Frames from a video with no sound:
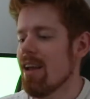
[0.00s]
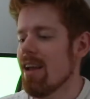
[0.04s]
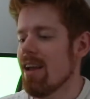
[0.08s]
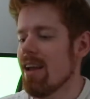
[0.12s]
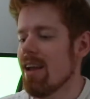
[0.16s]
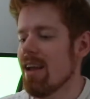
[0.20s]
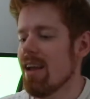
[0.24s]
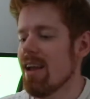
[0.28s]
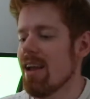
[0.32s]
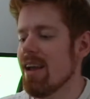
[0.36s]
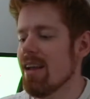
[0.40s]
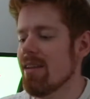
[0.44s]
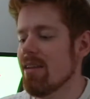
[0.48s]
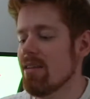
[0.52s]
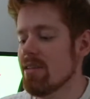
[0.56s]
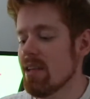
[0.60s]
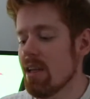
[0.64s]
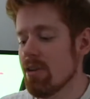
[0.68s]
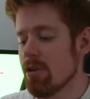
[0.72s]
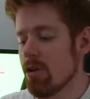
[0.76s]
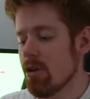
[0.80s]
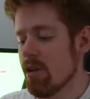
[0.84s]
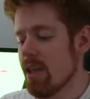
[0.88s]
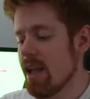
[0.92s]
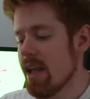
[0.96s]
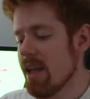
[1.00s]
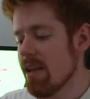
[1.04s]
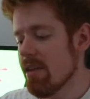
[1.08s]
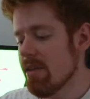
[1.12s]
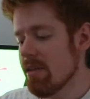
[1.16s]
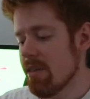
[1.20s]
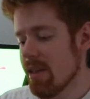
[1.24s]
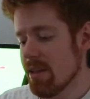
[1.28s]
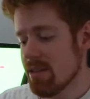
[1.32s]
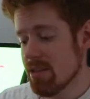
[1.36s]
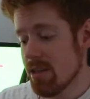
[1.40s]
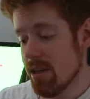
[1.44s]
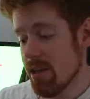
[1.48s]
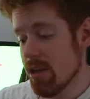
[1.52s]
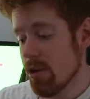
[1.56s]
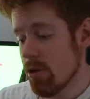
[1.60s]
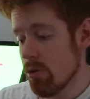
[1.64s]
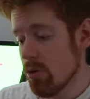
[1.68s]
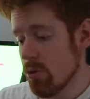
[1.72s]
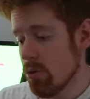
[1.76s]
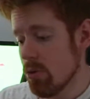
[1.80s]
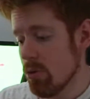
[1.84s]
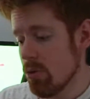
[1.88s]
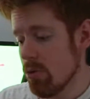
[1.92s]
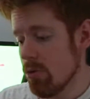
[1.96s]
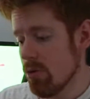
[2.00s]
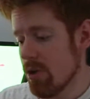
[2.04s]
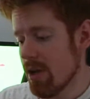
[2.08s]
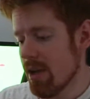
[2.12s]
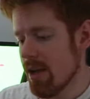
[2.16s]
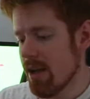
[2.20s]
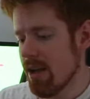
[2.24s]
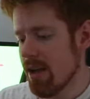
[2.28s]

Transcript: And Nintendo Land, that's kind of cool.